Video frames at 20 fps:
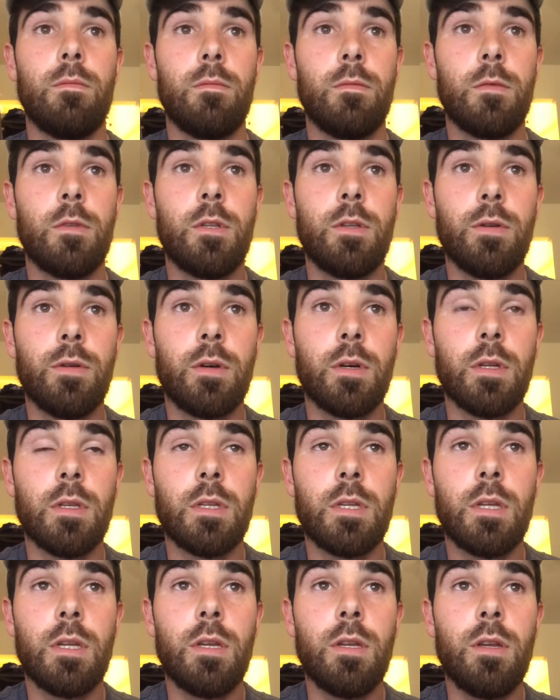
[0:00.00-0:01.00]
To
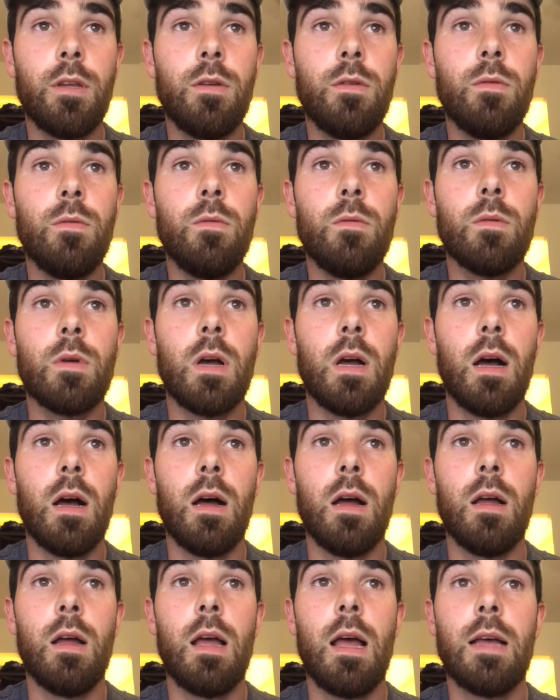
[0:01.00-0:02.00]
continue,
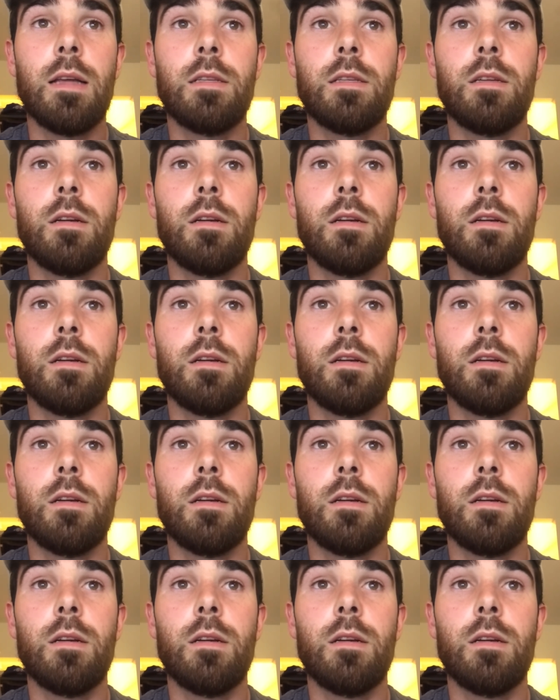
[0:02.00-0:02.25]
S.